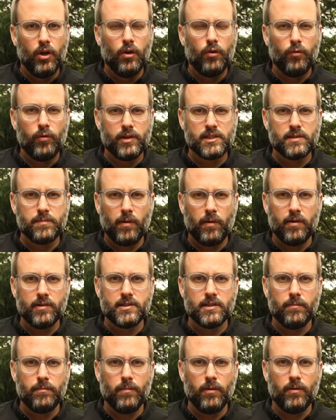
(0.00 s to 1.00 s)

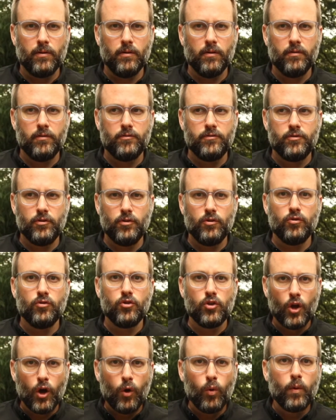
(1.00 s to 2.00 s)
responsible to
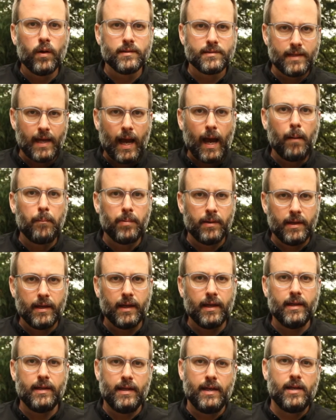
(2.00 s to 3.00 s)
know what's
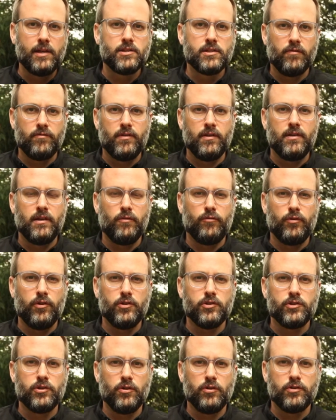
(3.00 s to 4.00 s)
happening in each of the
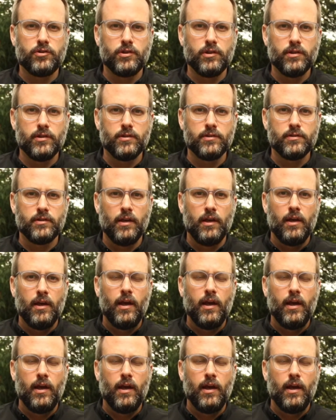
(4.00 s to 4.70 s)
different churches